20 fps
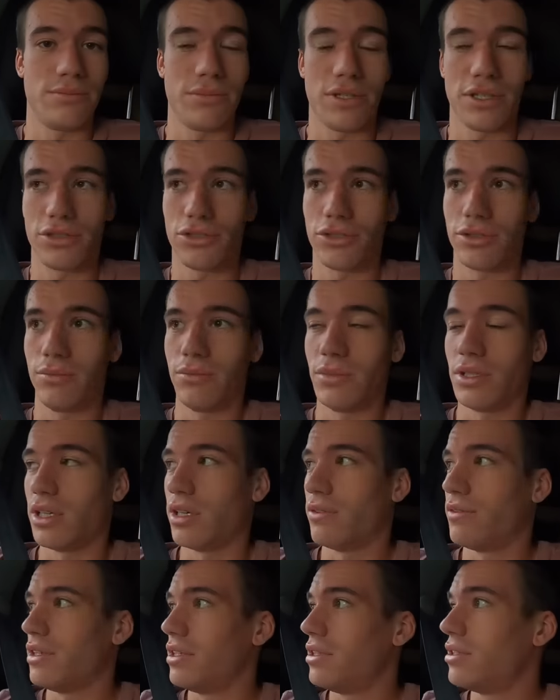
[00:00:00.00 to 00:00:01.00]
mushroom that
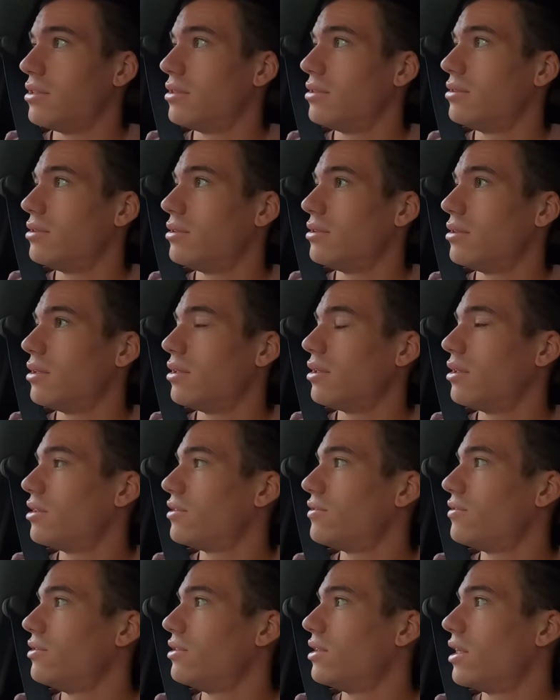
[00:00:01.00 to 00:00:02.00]
I've eaten in the
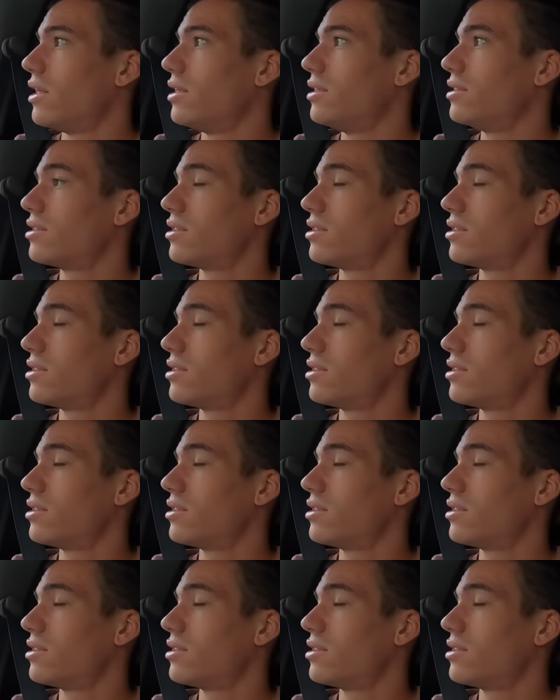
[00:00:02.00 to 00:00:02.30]
last few days,